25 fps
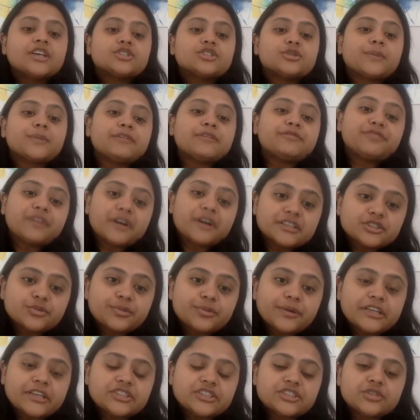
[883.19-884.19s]
So my
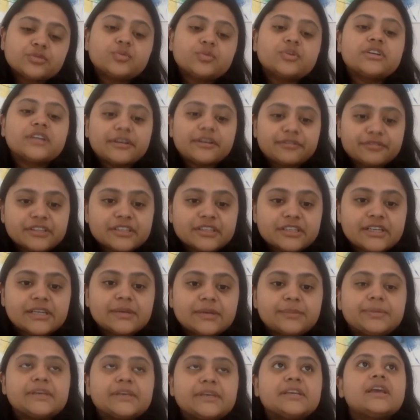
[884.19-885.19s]
first question would
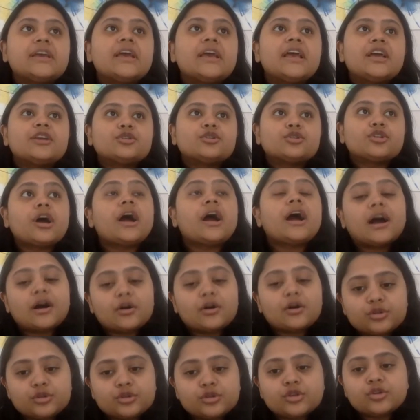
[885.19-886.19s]
definitely be,
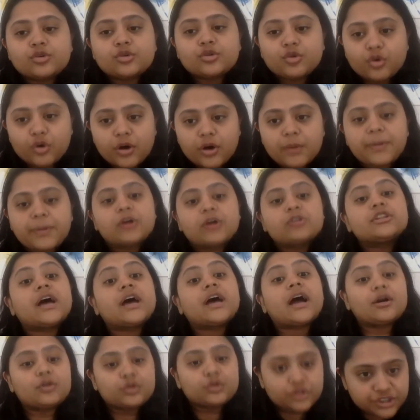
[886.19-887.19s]
how do you go about
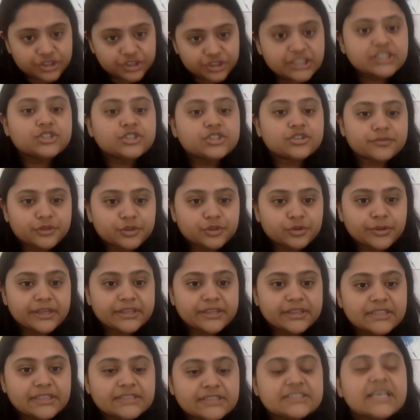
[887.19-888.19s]
the outreach of
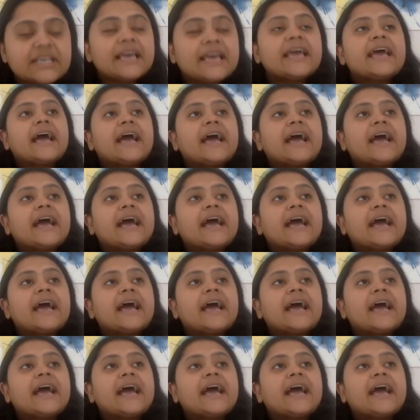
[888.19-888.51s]
doing this?